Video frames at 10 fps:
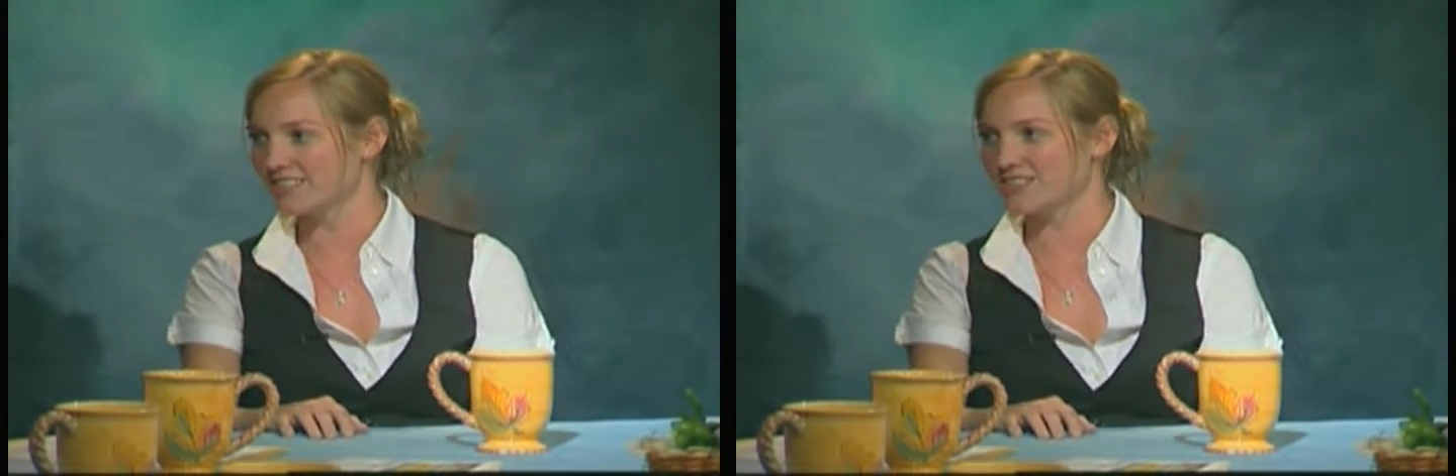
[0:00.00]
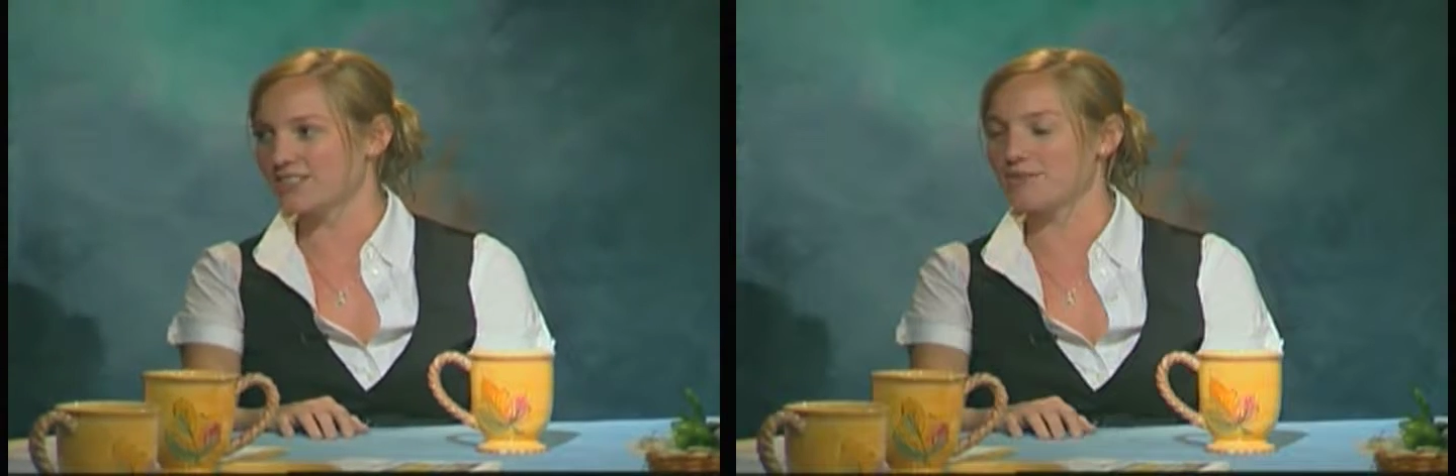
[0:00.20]

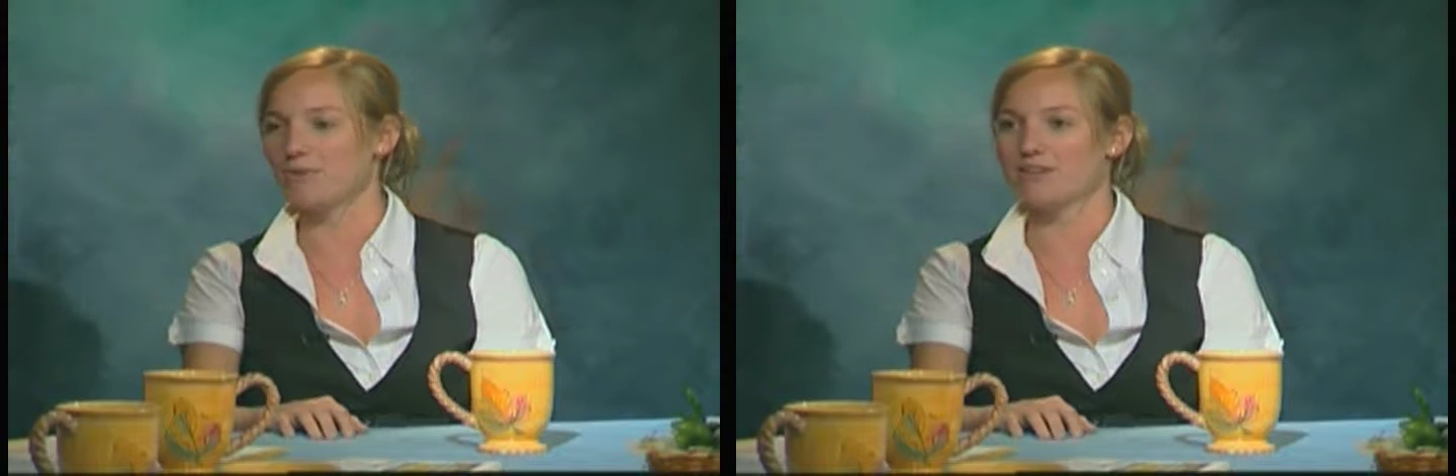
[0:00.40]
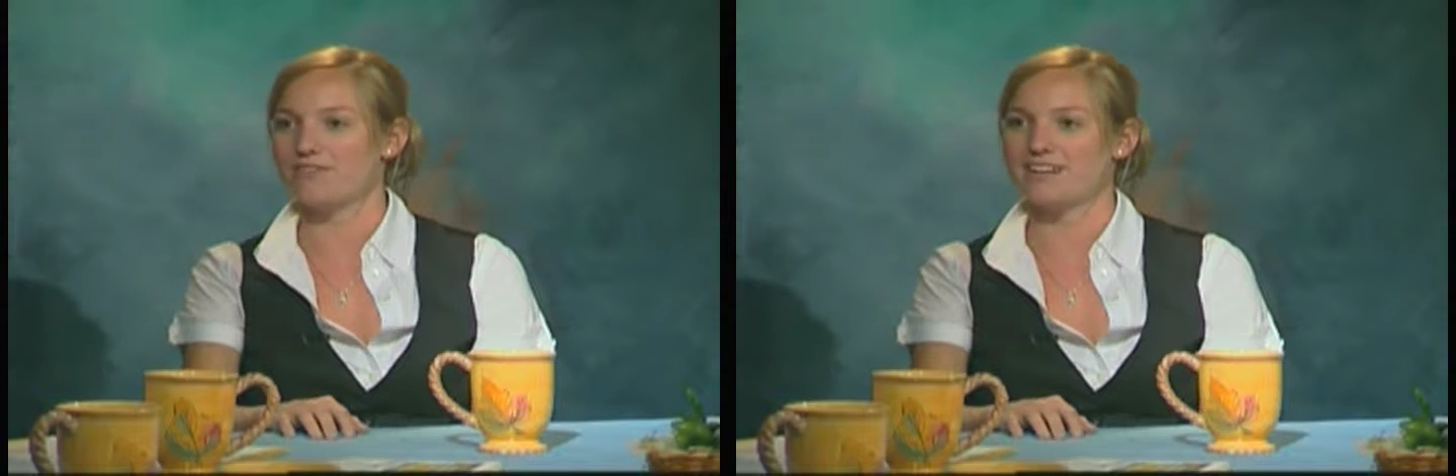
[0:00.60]
So they
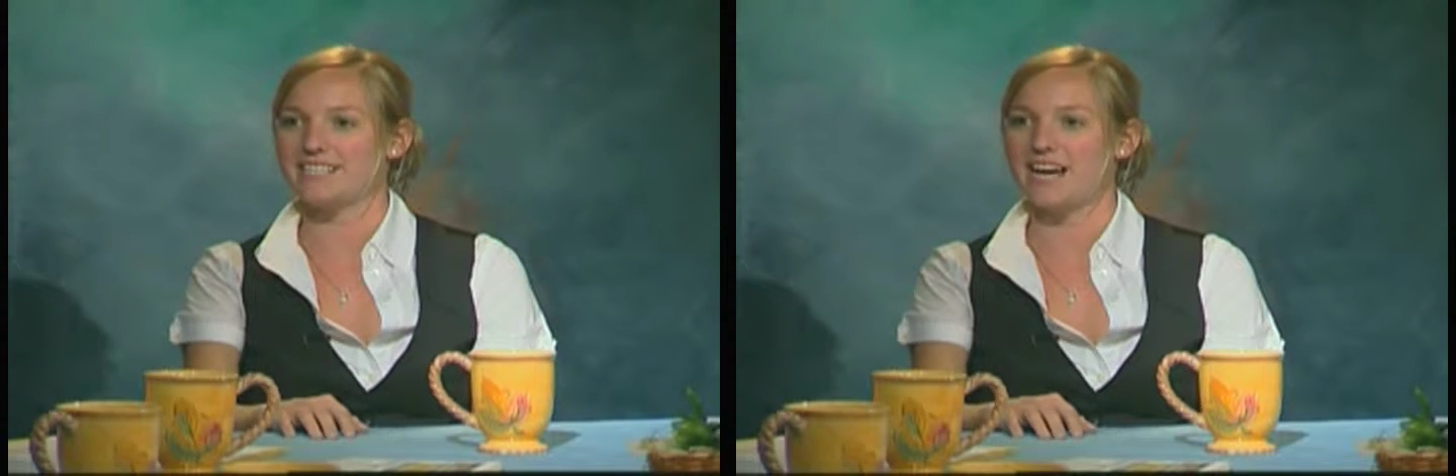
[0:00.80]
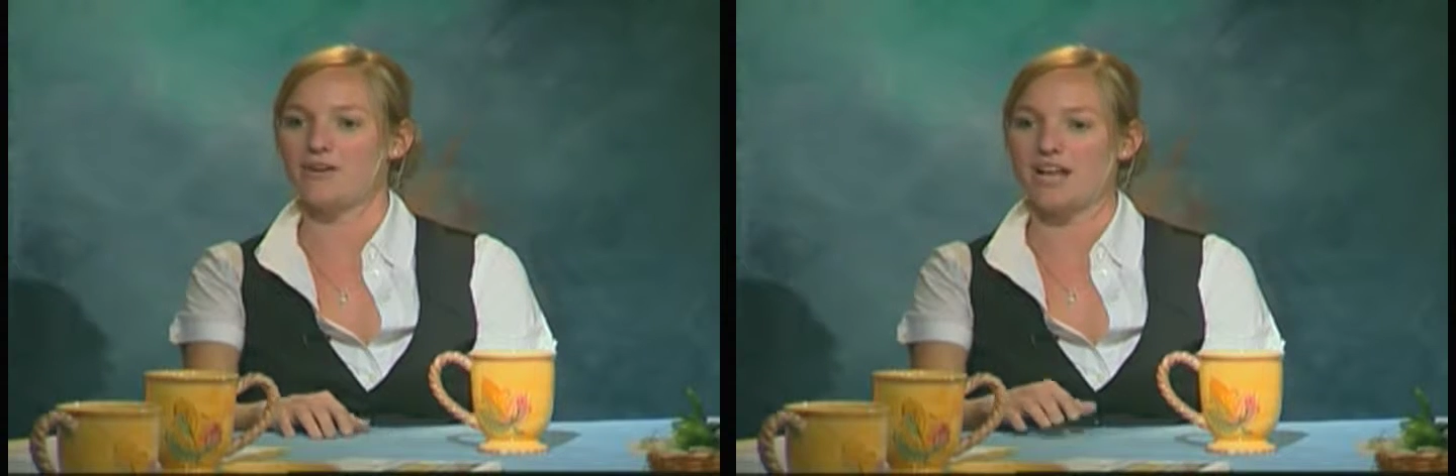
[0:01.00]
want to
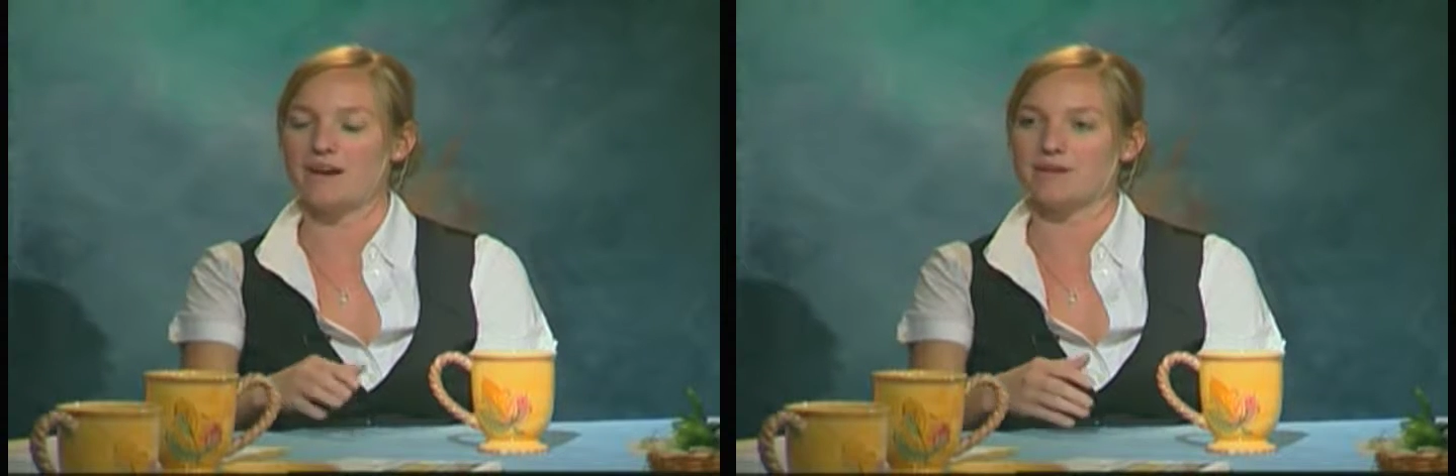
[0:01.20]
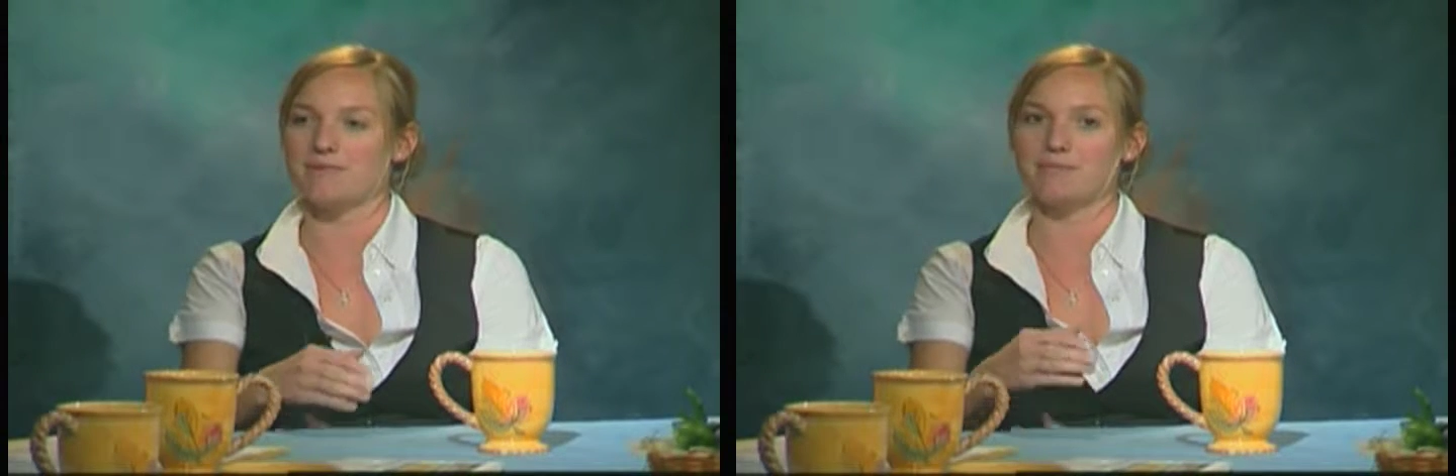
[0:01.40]
find out
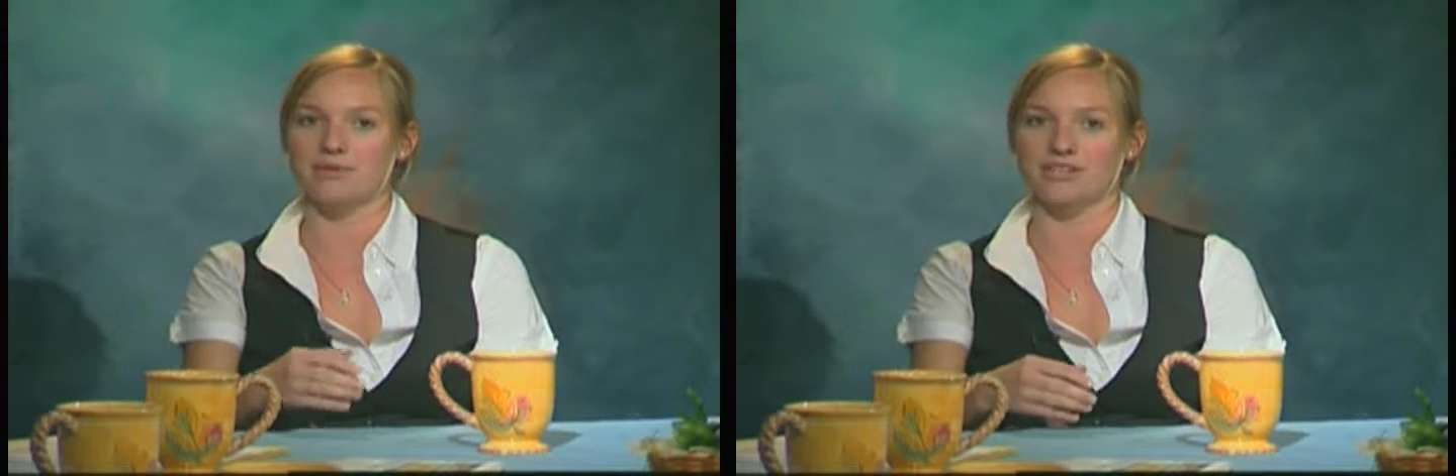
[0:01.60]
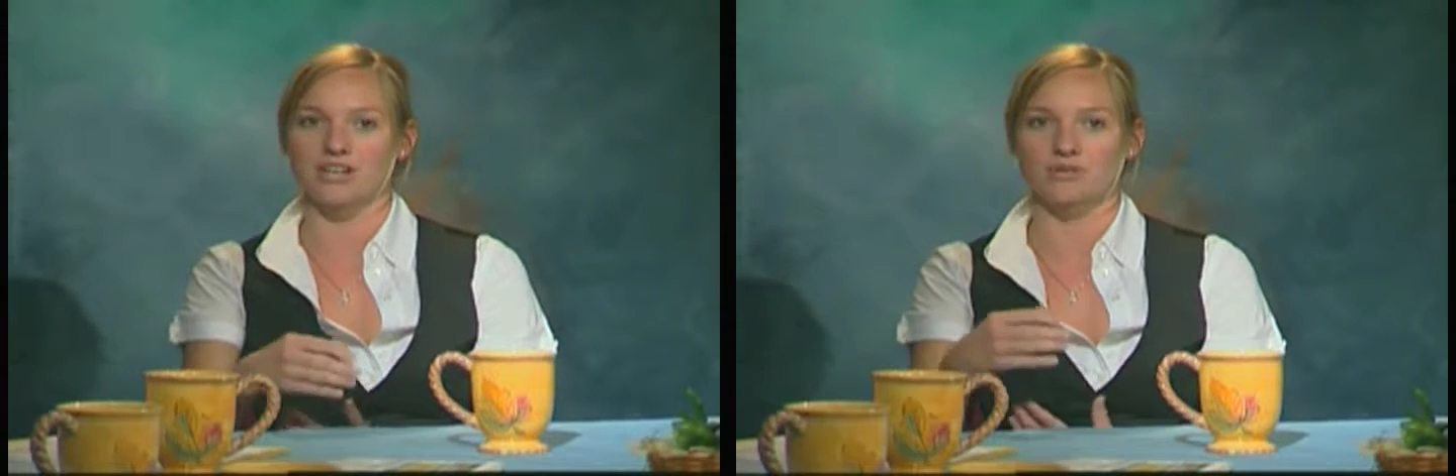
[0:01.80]
how many
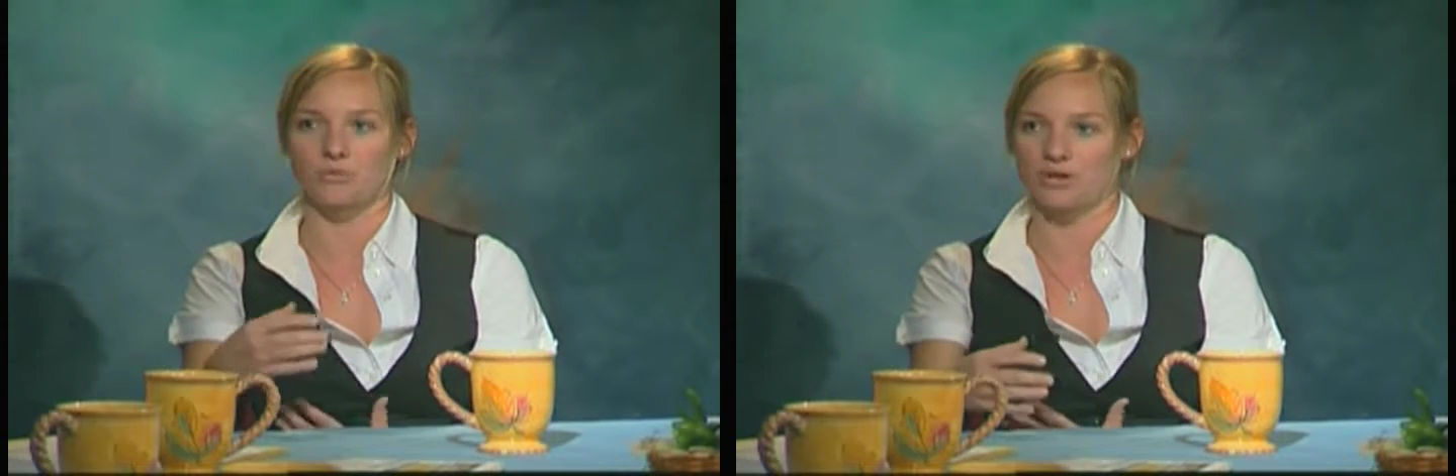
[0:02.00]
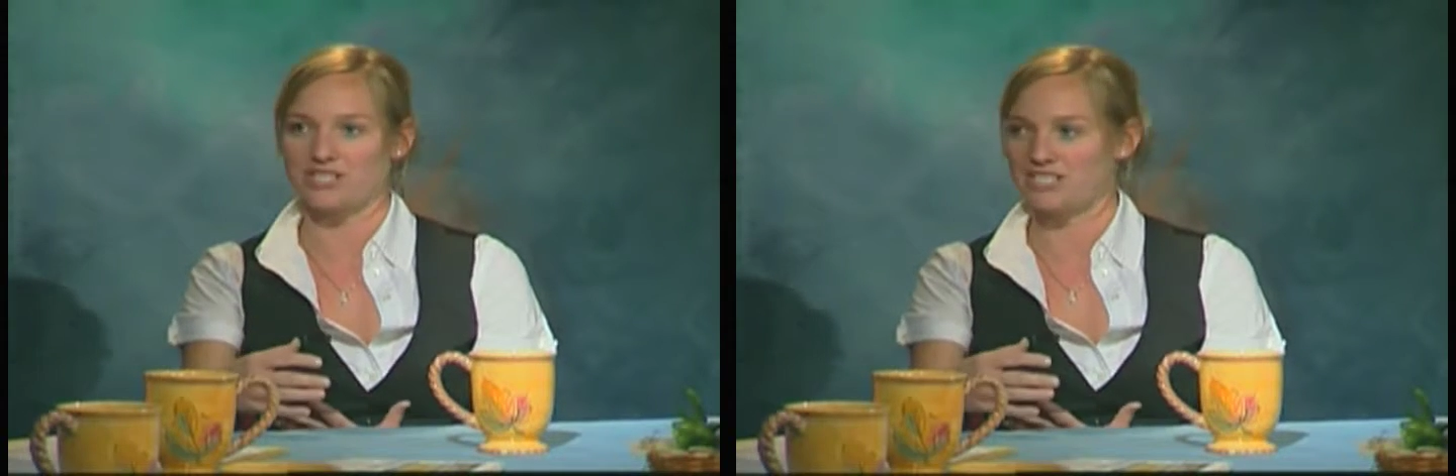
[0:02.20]
people there are in one